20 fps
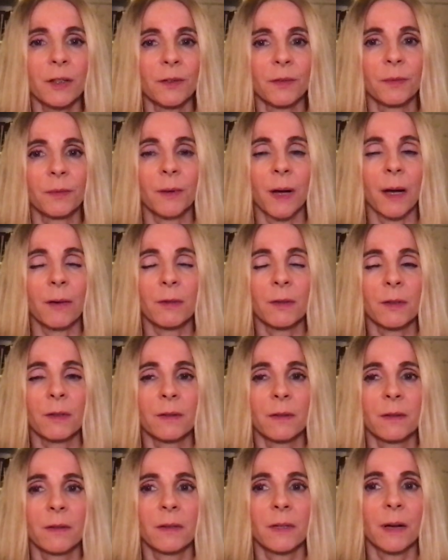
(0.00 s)
of out,
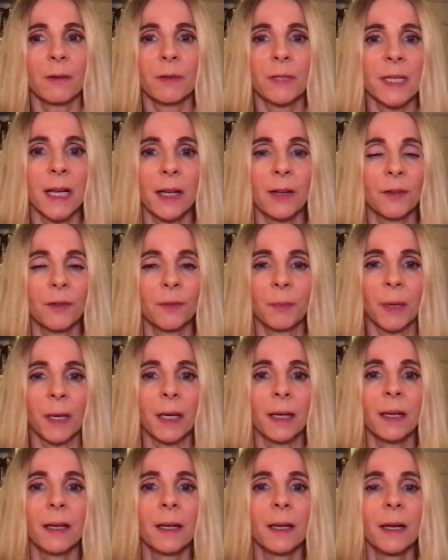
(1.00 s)
outside of
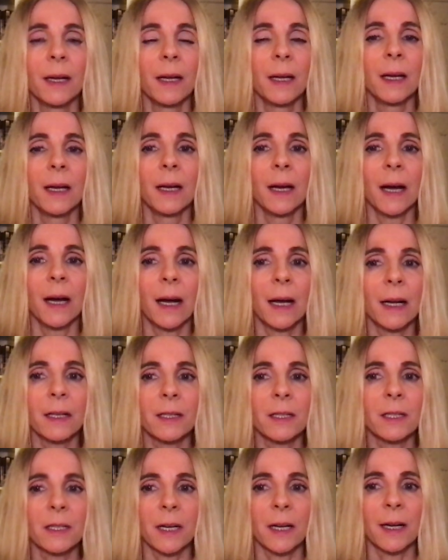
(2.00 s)
me,
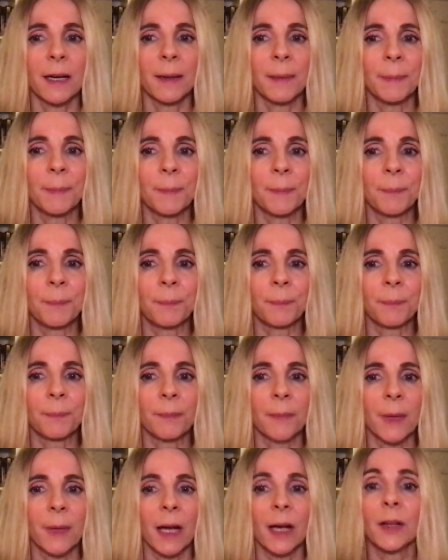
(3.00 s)
and um,
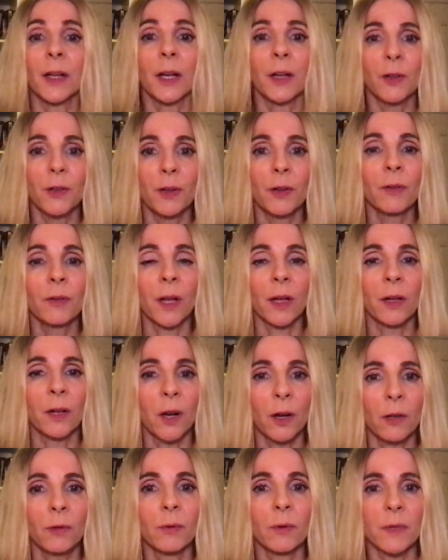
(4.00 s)
and I knew that
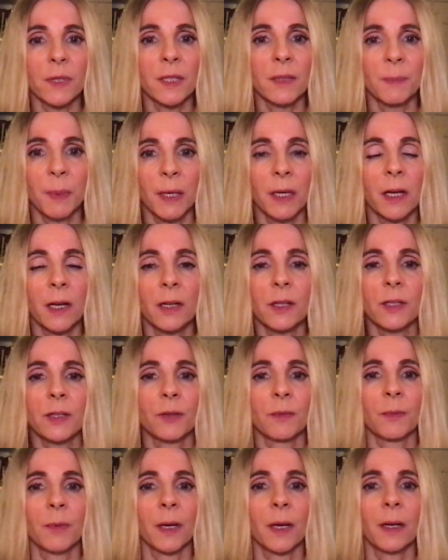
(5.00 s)
God was speaking to
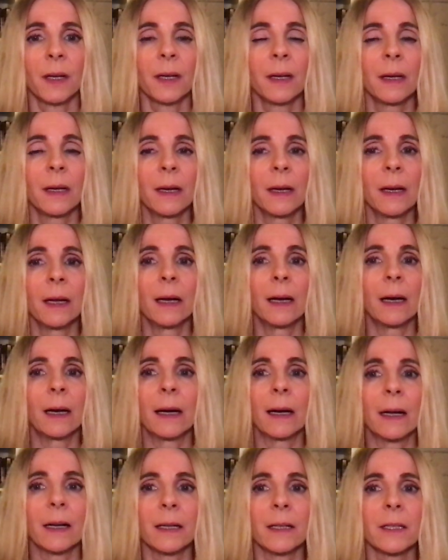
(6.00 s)
me,
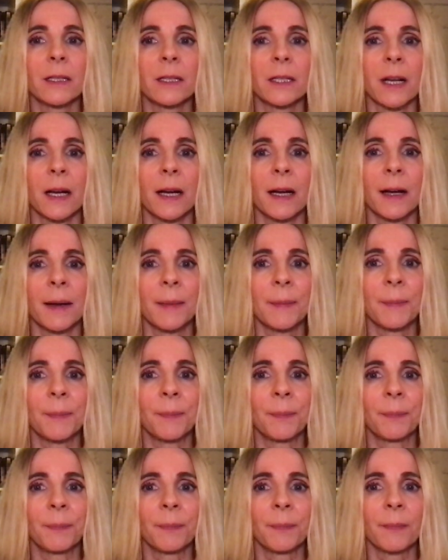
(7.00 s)
and
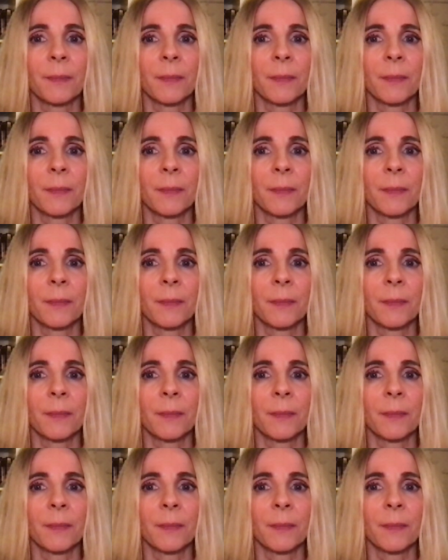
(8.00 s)
um,